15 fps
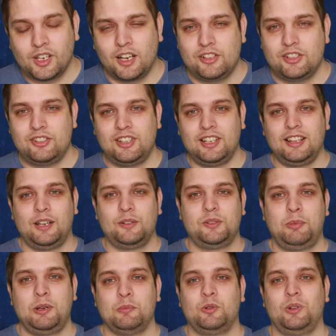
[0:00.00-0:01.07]
I just think there was
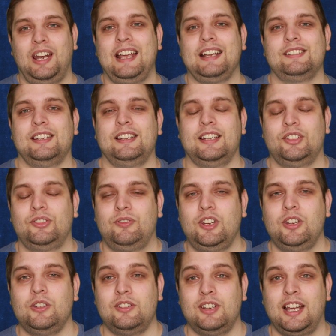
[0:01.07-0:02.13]
a bit more legs in this
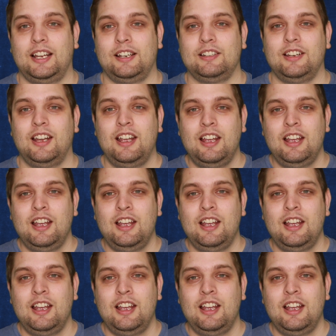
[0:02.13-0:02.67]
feud, and